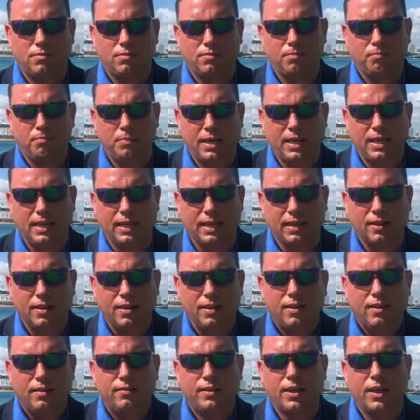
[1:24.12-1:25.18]
meeting
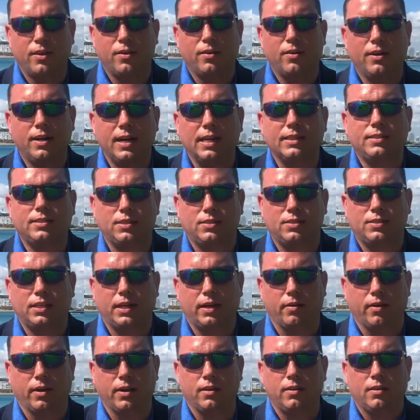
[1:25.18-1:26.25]
that are
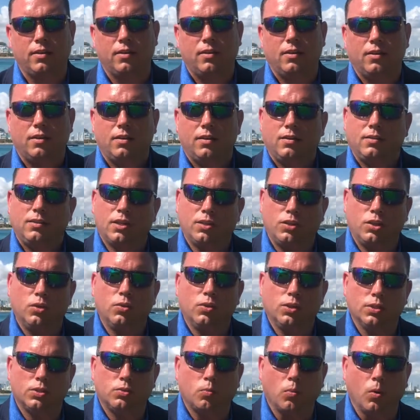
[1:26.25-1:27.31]
necessary to do
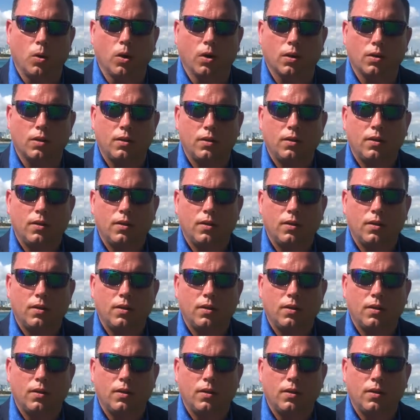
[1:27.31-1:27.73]
this work?